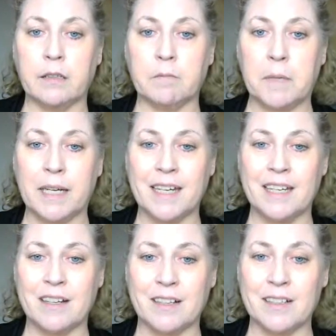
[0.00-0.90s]
my
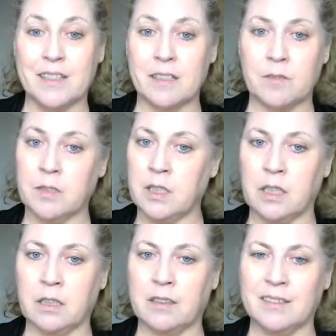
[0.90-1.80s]
kidney doctor said
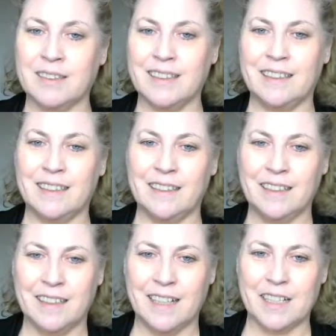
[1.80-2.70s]
no, and
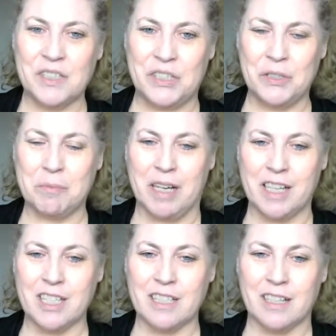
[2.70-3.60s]
that's too
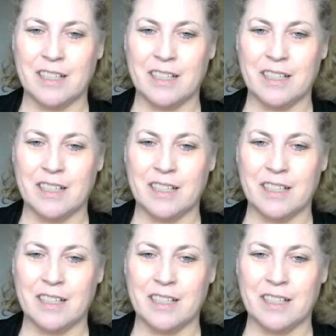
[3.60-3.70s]
much.